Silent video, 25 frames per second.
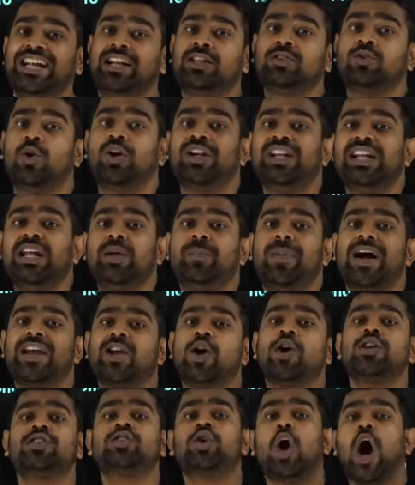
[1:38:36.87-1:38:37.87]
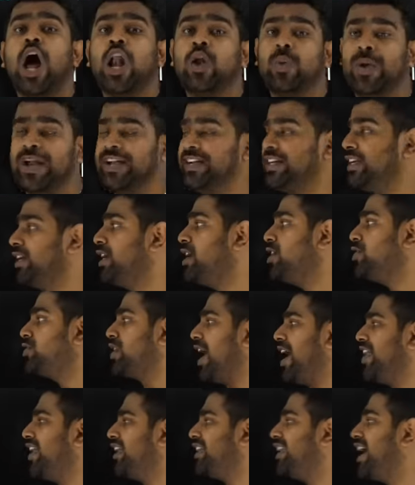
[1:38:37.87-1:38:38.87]
It is only by your solvent.
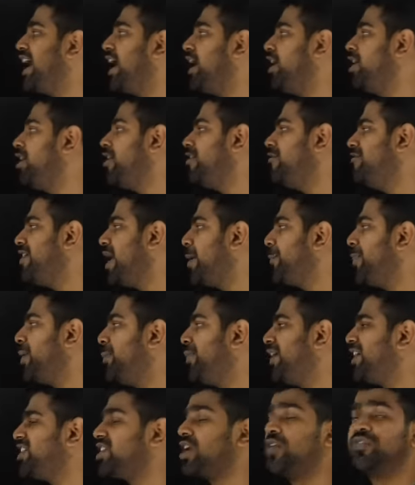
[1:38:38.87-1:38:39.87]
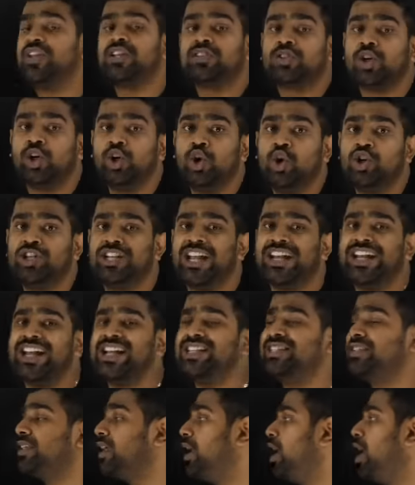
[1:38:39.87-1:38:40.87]
So, adhanaala, vapor pressure of the solution
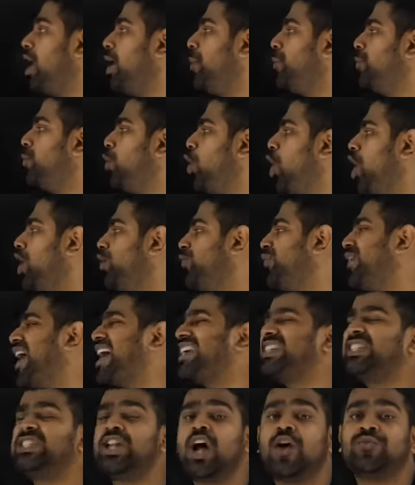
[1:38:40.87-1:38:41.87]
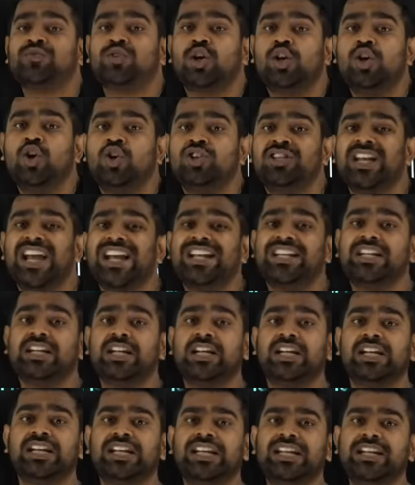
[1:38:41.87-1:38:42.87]
is mole fraction of solution
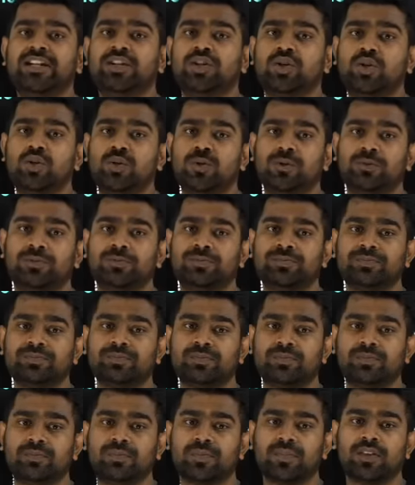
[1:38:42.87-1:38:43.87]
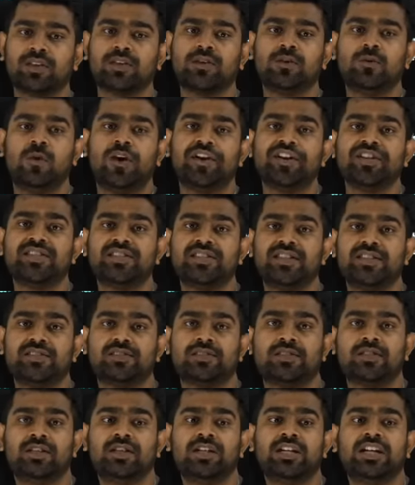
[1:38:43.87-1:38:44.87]
into, what is
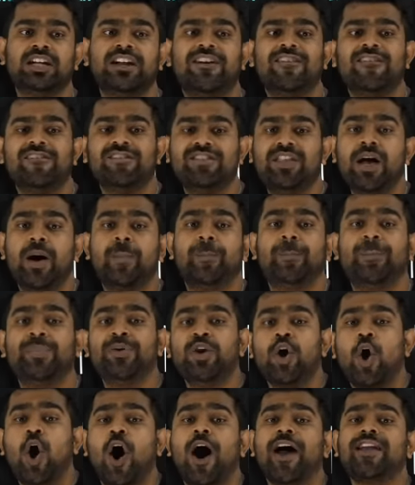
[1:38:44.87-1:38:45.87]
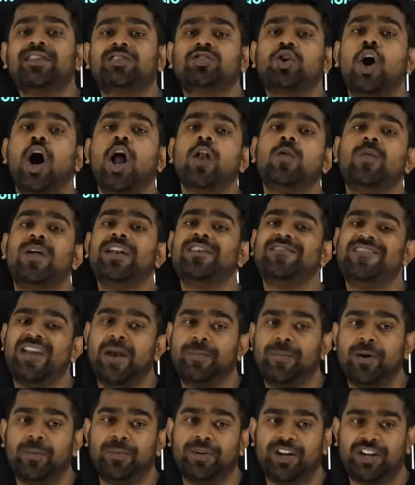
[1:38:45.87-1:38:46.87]
this? The pure solvent
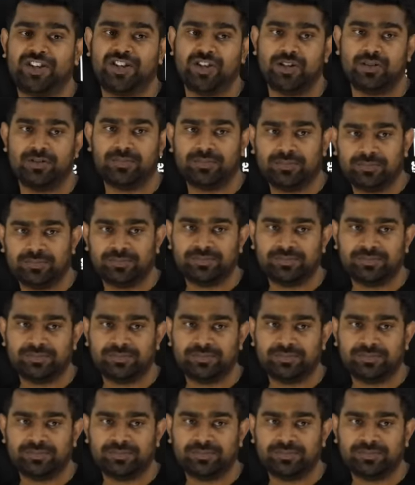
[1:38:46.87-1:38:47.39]
vapor pressure.